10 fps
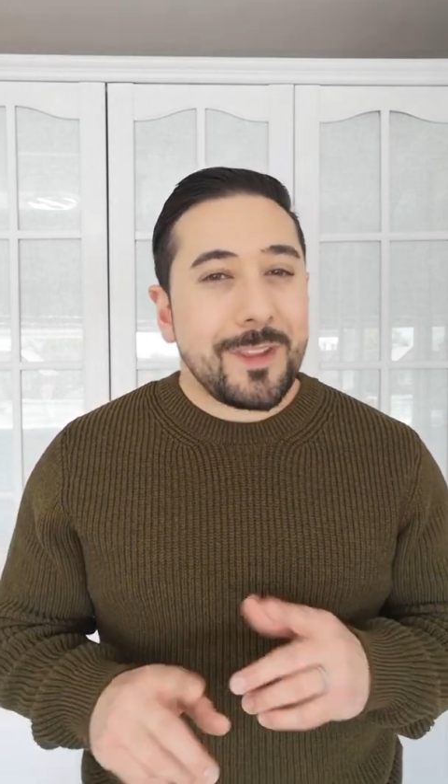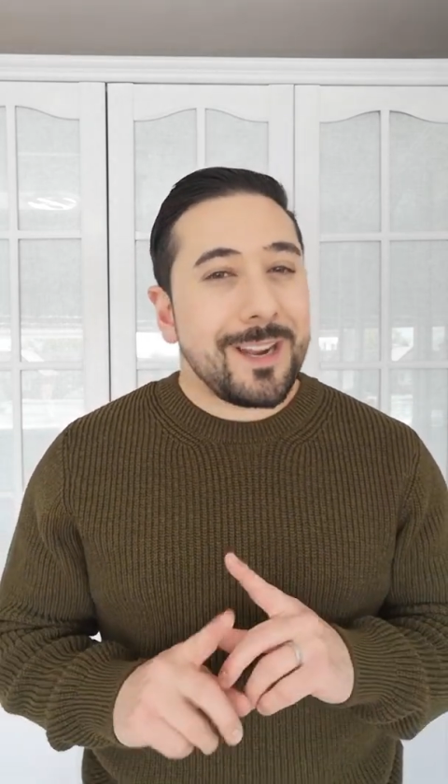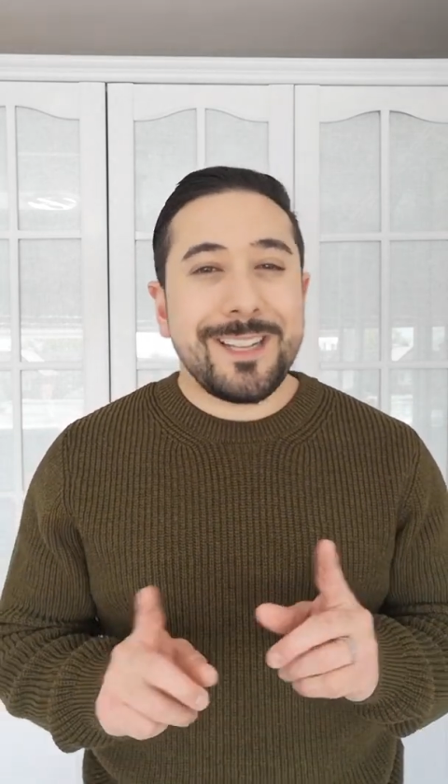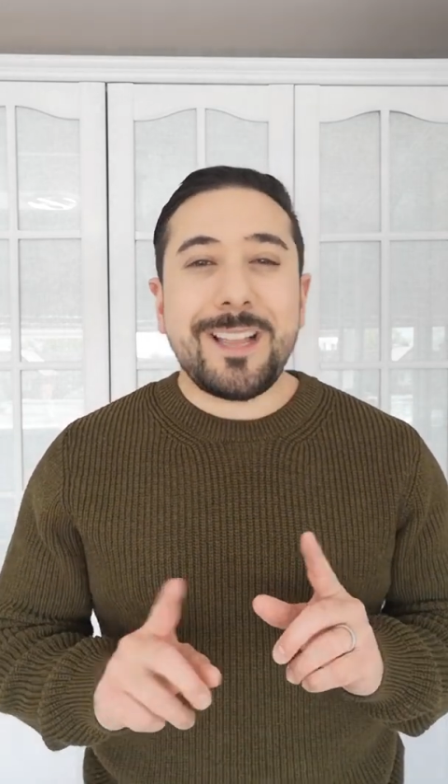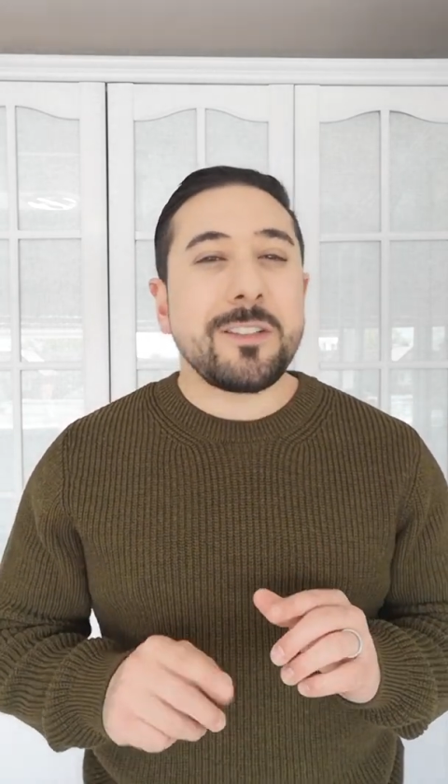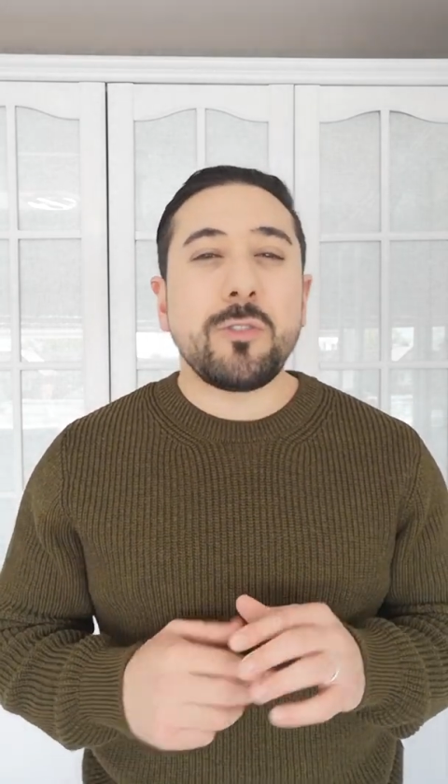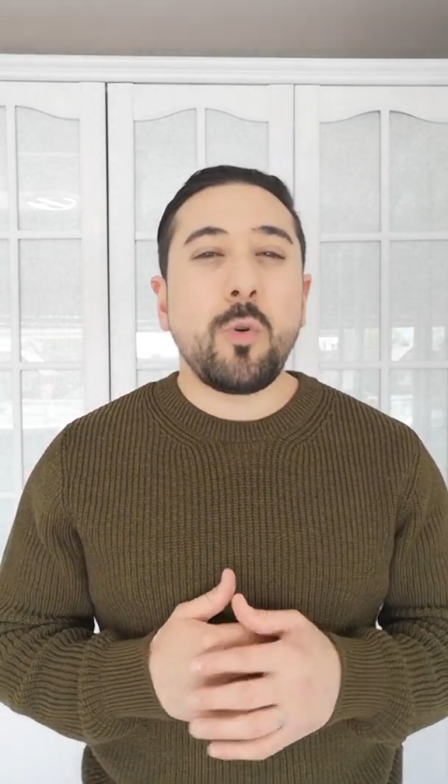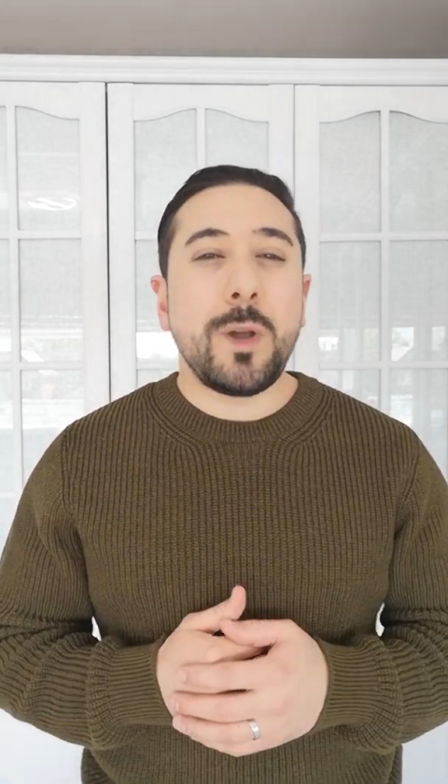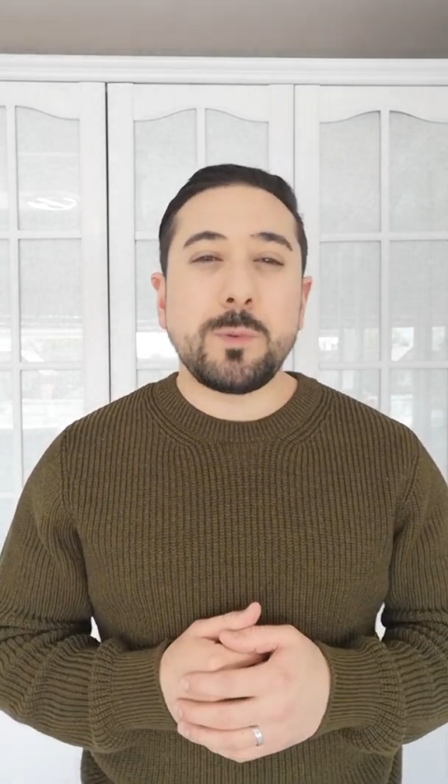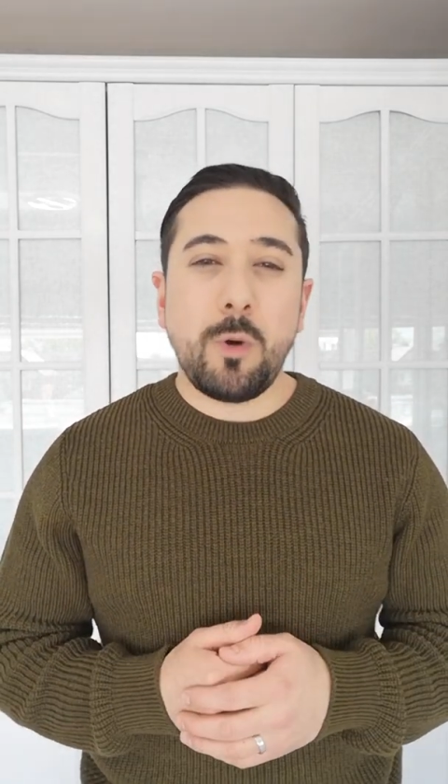And it doesn't
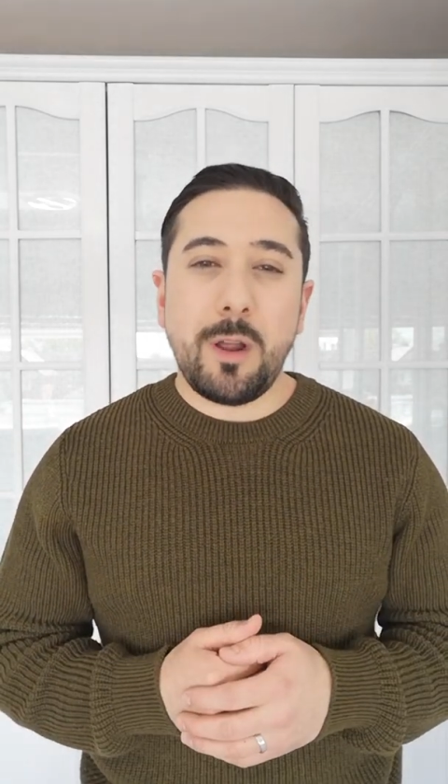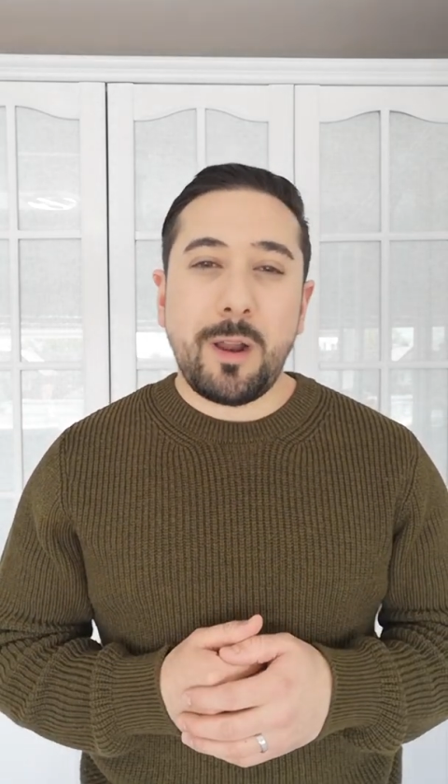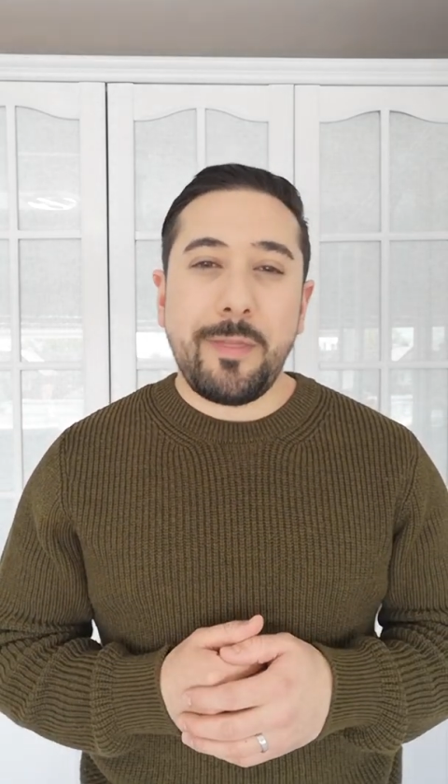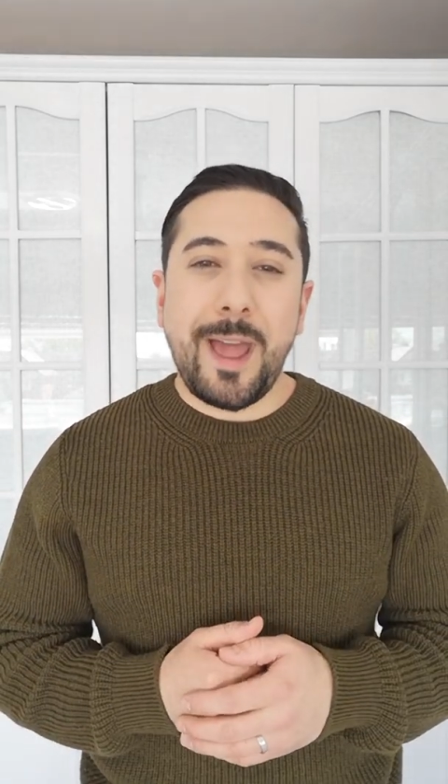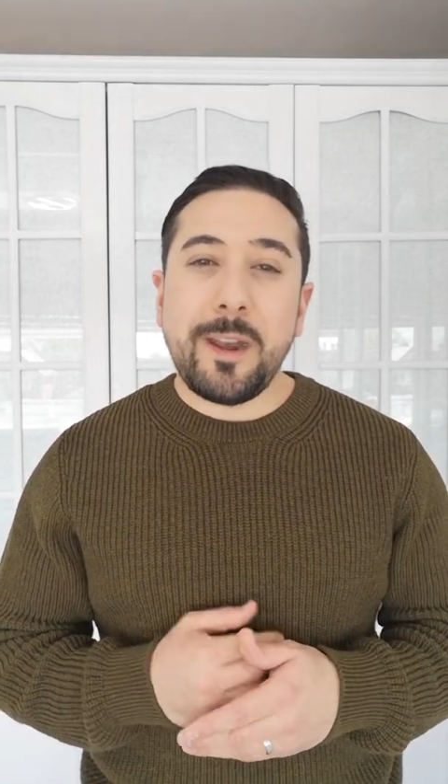always work like that,